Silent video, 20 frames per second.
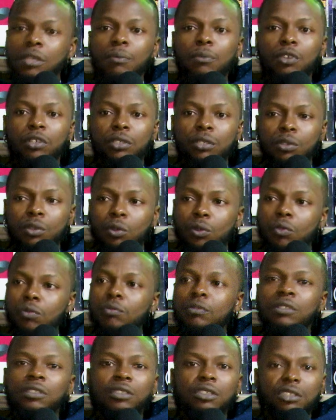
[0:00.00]
But you know,
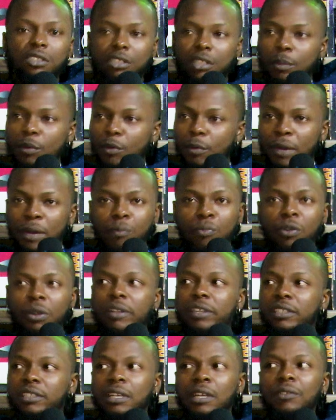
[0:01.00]
some of my
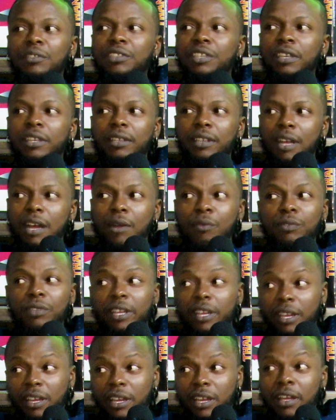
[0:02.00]
brothers out
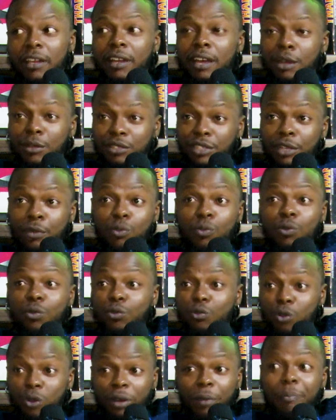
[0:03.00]
there and out here
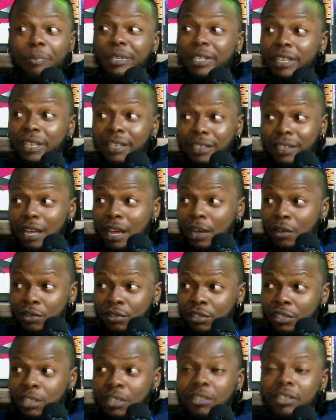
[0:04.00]
who are bigger now,
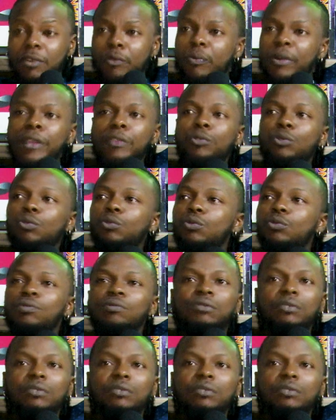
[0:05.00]
they went through